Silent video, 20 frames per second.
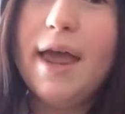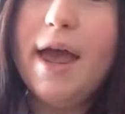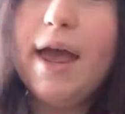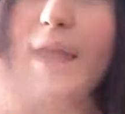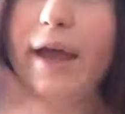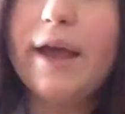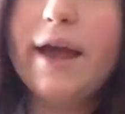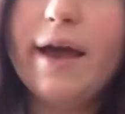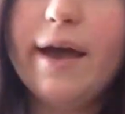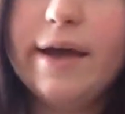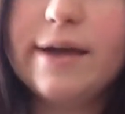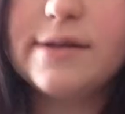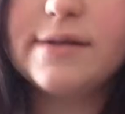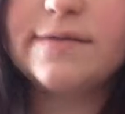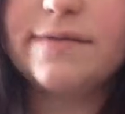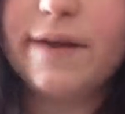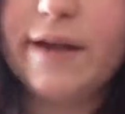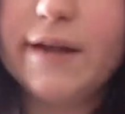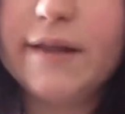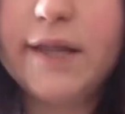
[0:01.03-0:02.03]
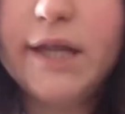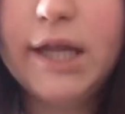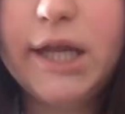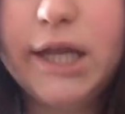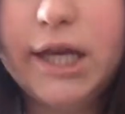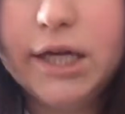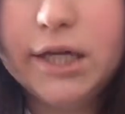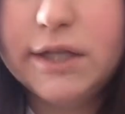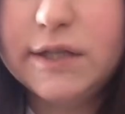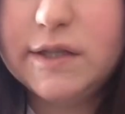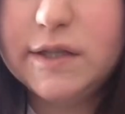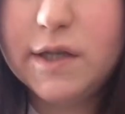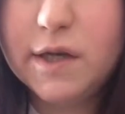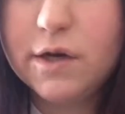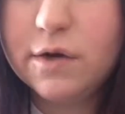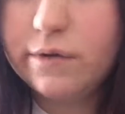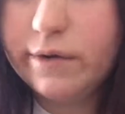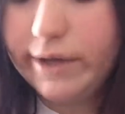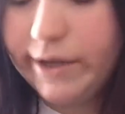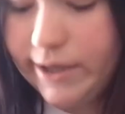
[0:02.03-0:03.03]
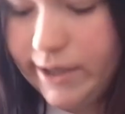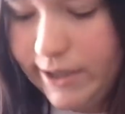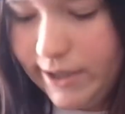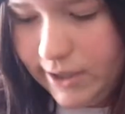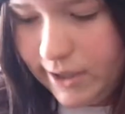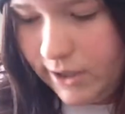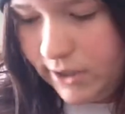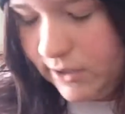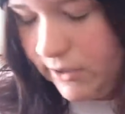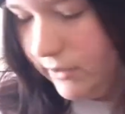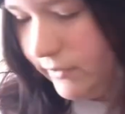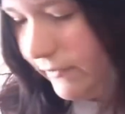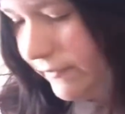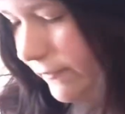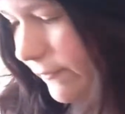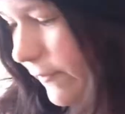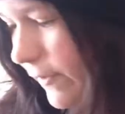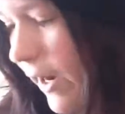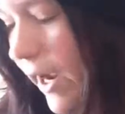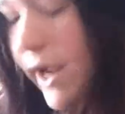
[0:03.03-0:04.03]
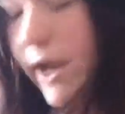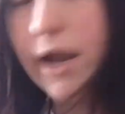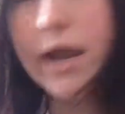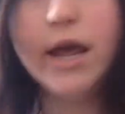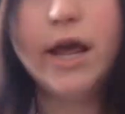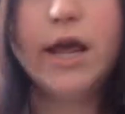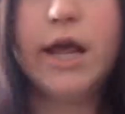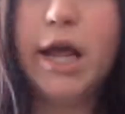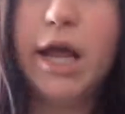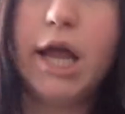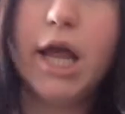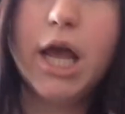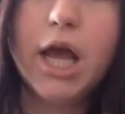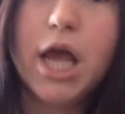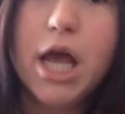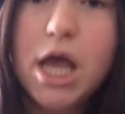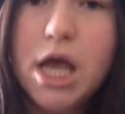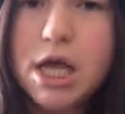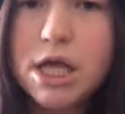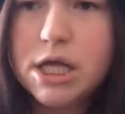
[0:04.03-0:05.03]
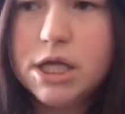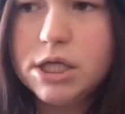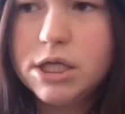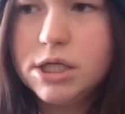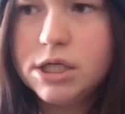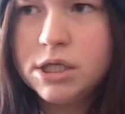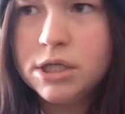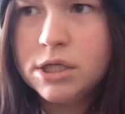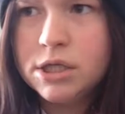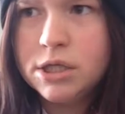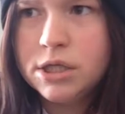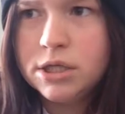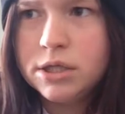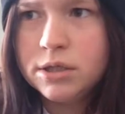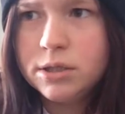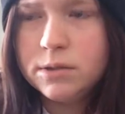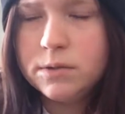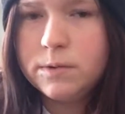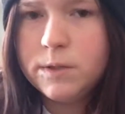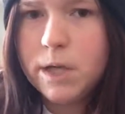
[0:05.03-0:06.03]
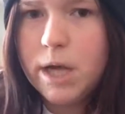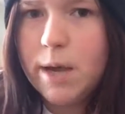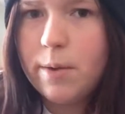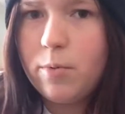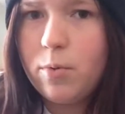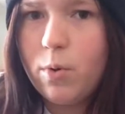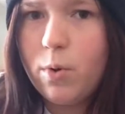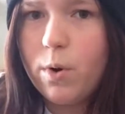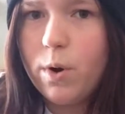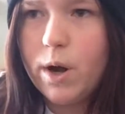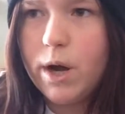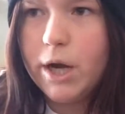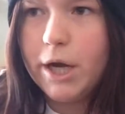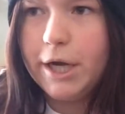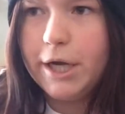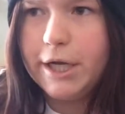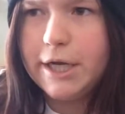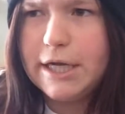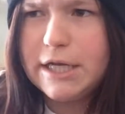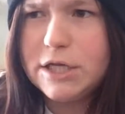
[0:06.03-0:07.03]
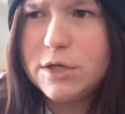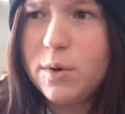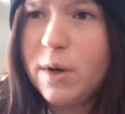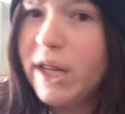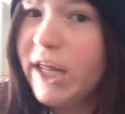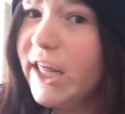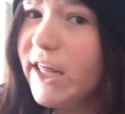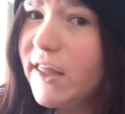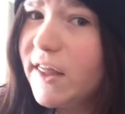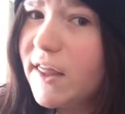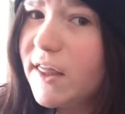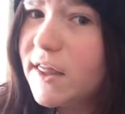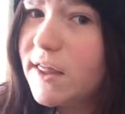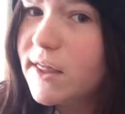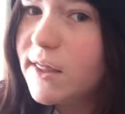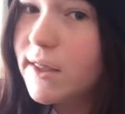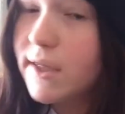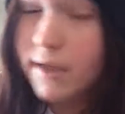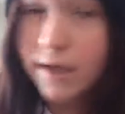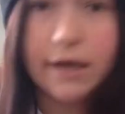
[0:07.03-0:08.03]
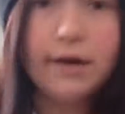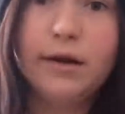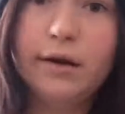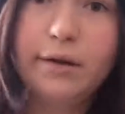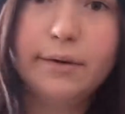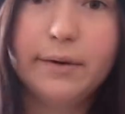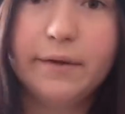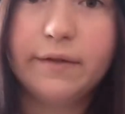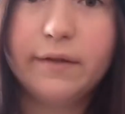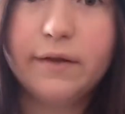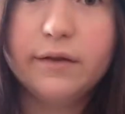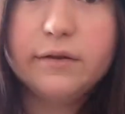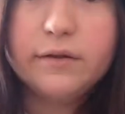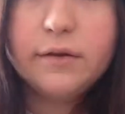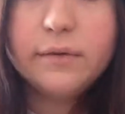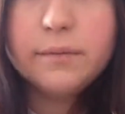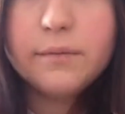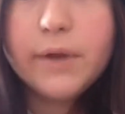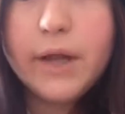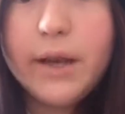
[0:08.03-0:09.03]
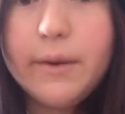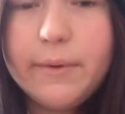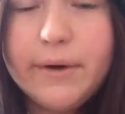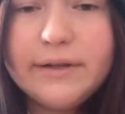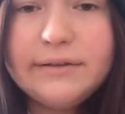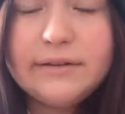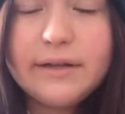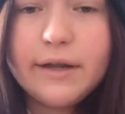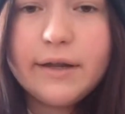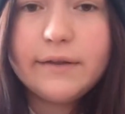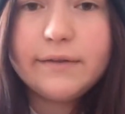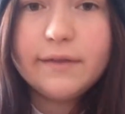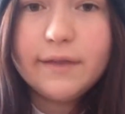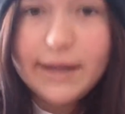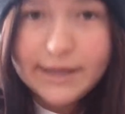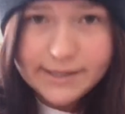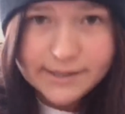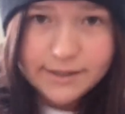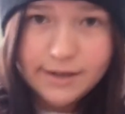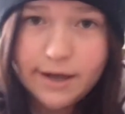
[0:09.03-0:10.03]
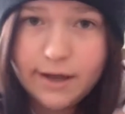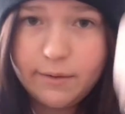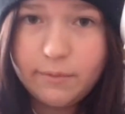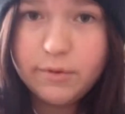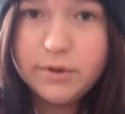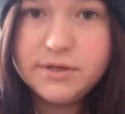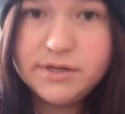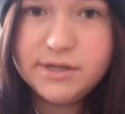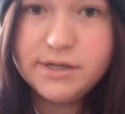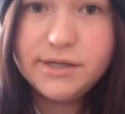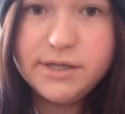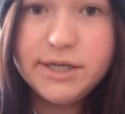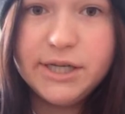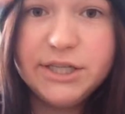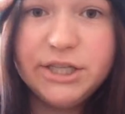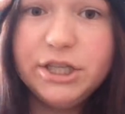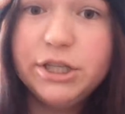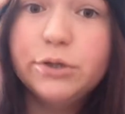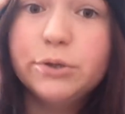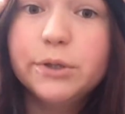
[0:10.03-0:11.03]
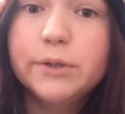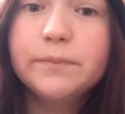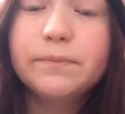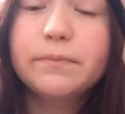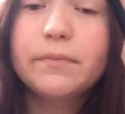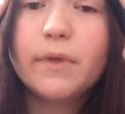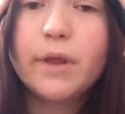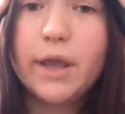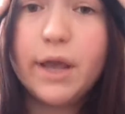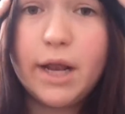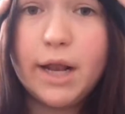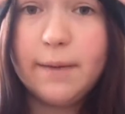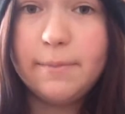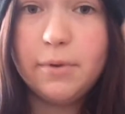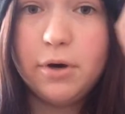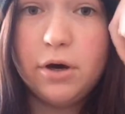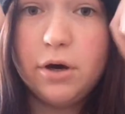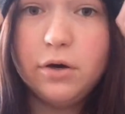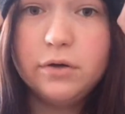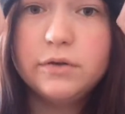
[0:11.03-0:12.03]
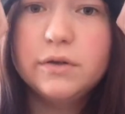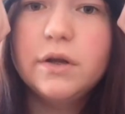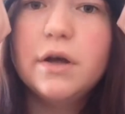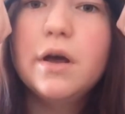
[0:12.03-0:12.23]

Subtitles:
Hi guys, Faith here. So it is Friday, February 20th? I don't know, I think so. Anyways, last night was Digitour and I bought